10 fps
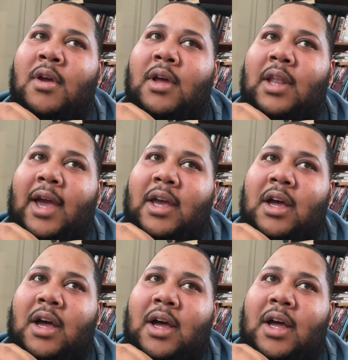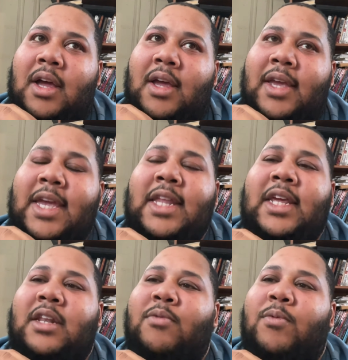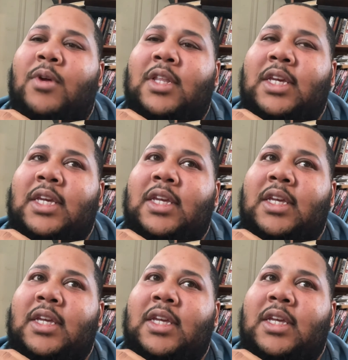Like, he didn't really